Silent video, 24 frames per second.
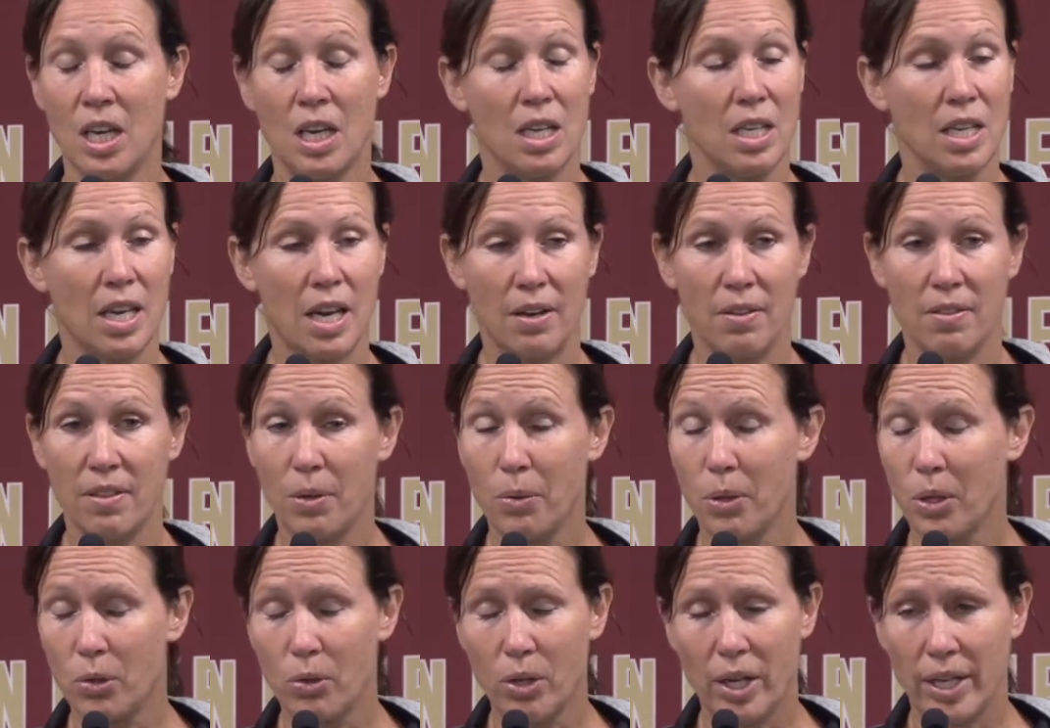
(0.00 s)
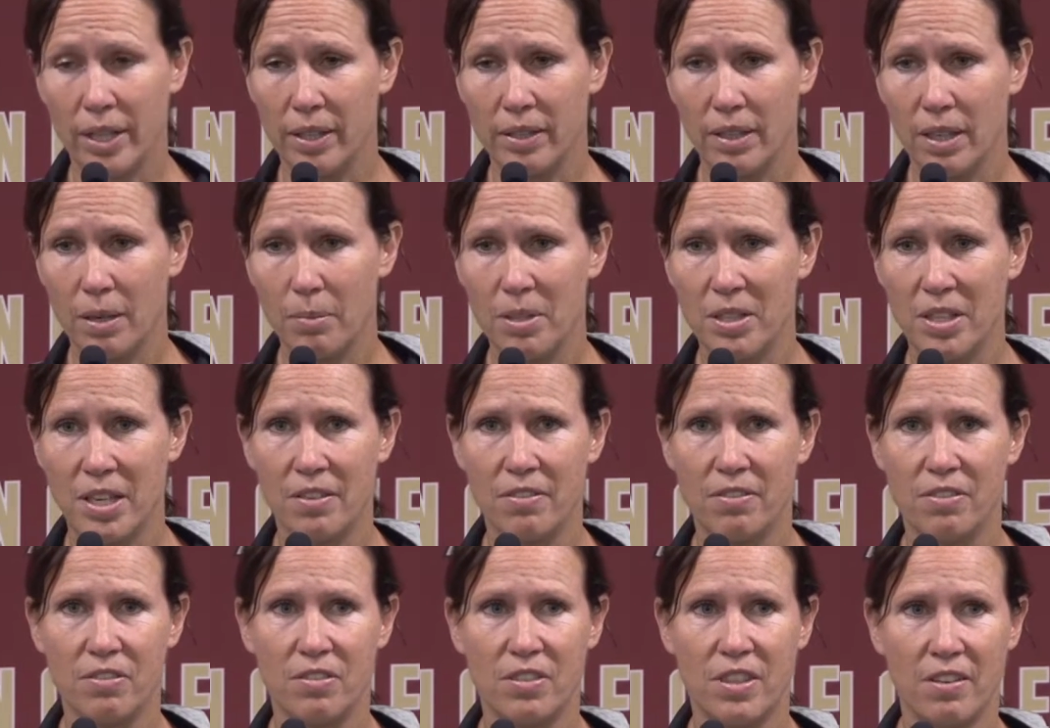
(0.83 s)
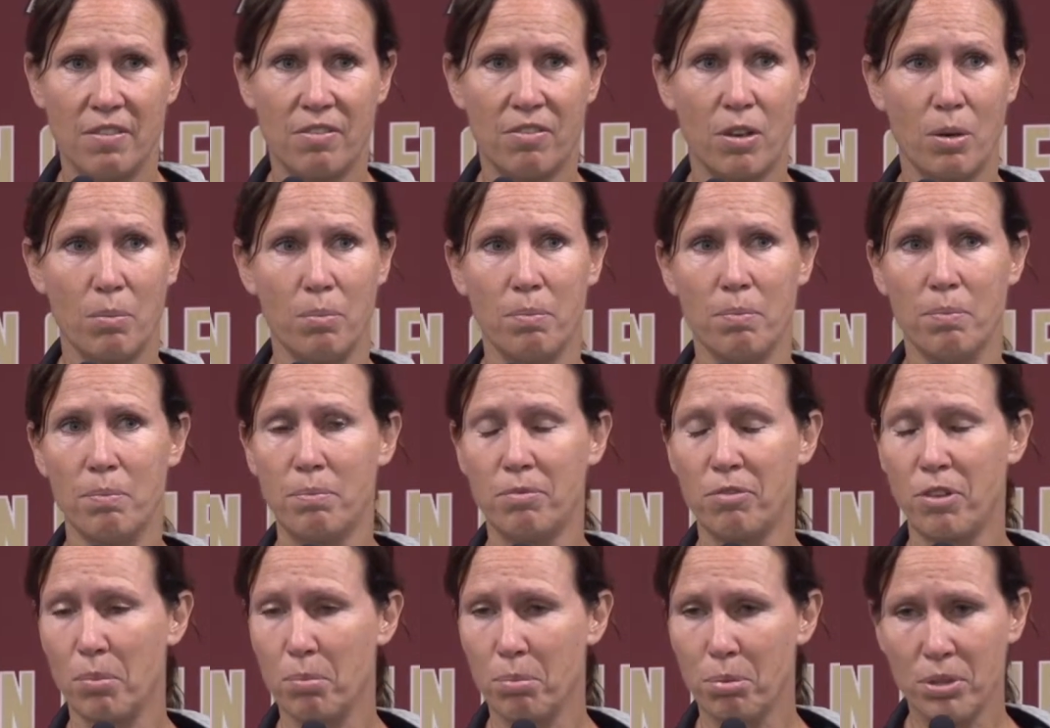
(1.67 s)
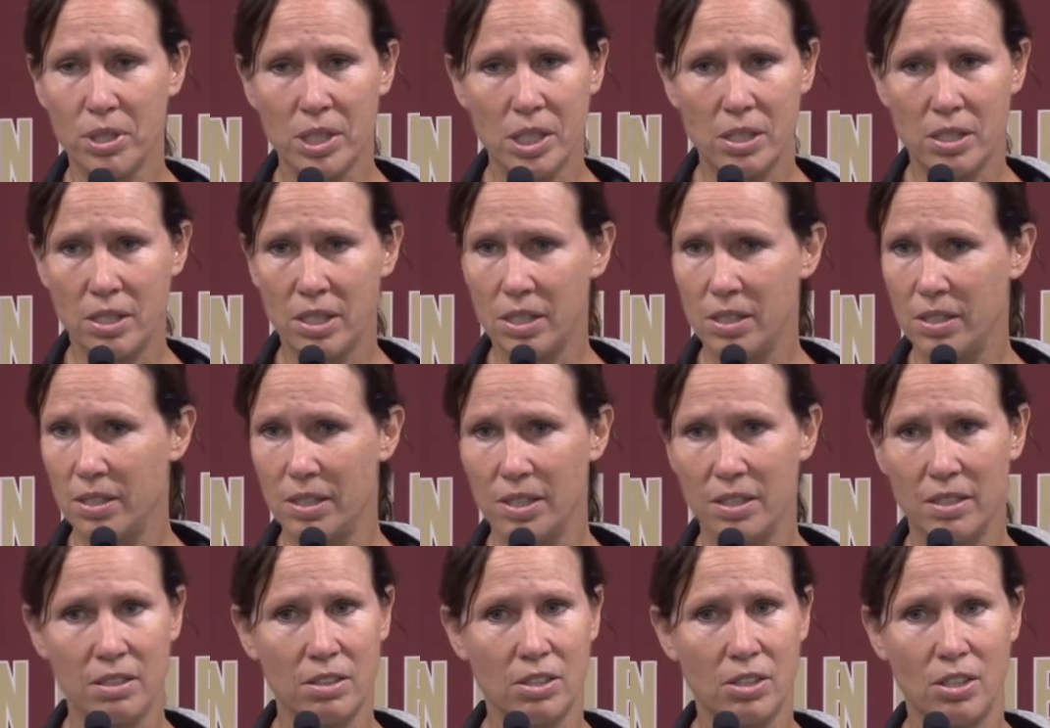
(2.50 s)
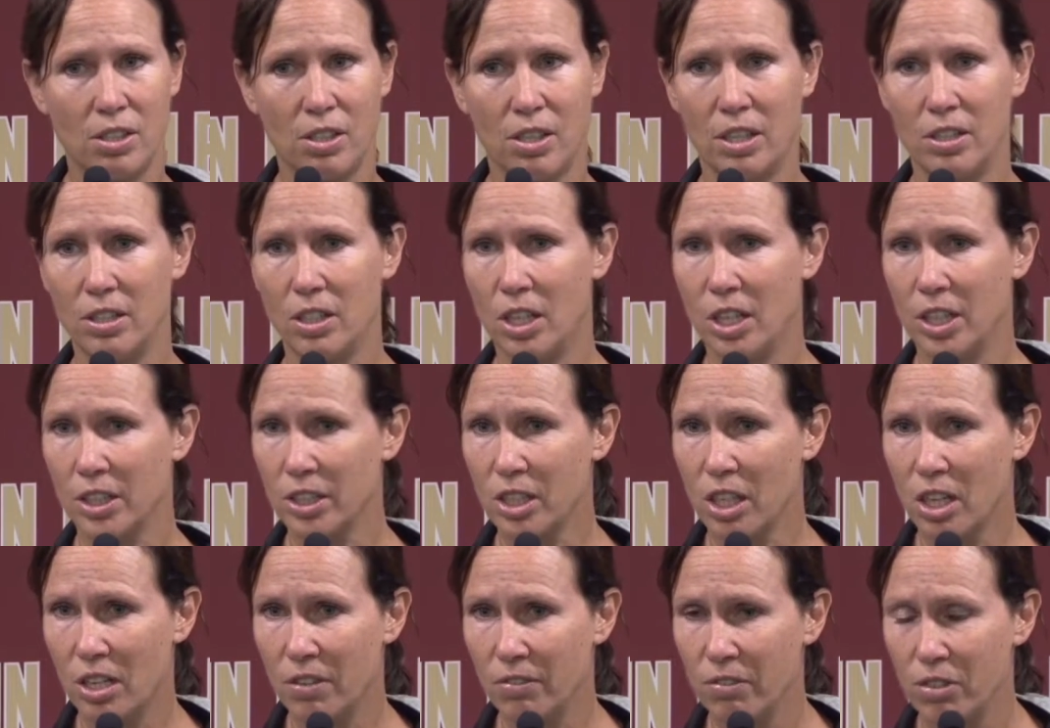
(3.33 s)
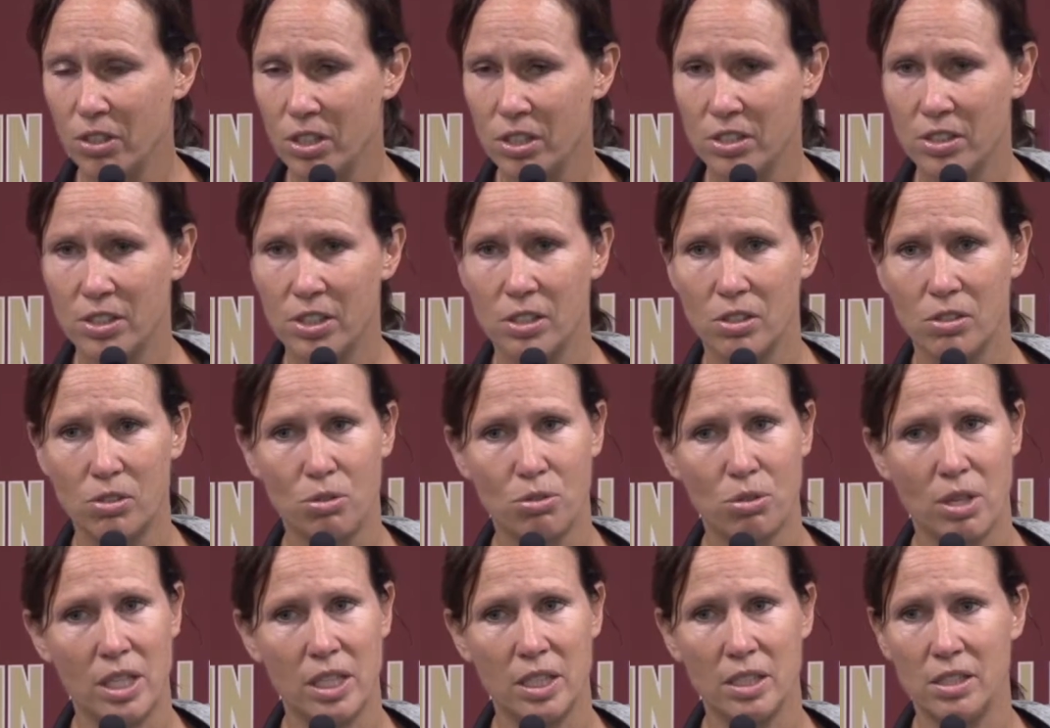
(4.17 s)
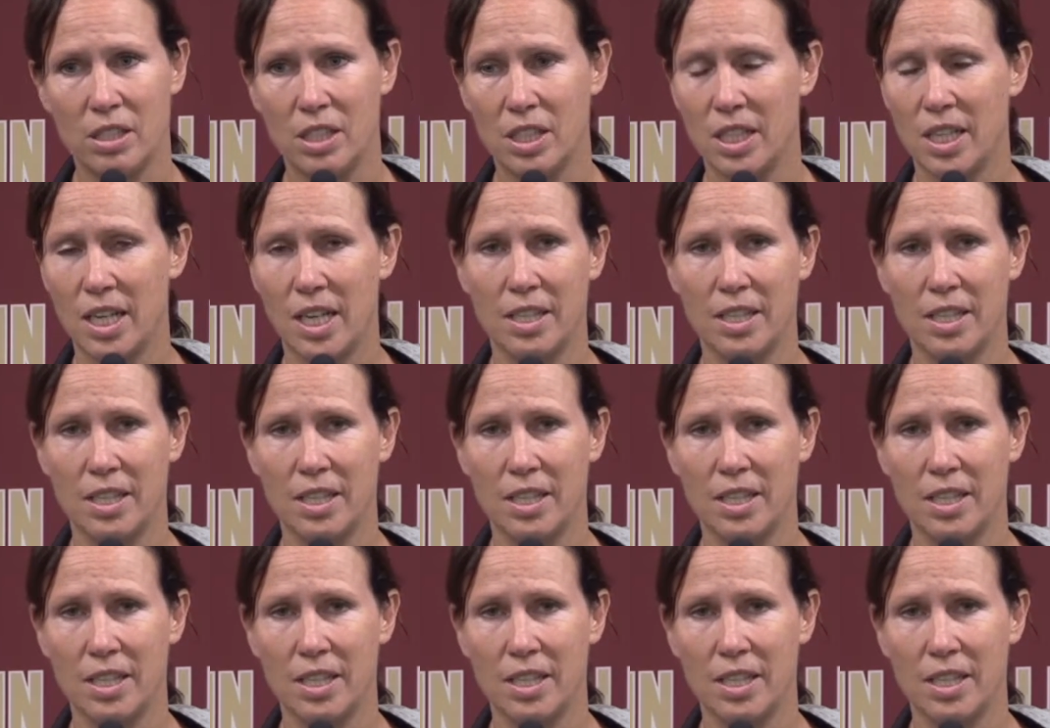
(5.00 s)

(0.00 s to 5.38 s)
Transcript: Yeah, they were great. I mean, they've that from from preseason to a non-conference and straight into the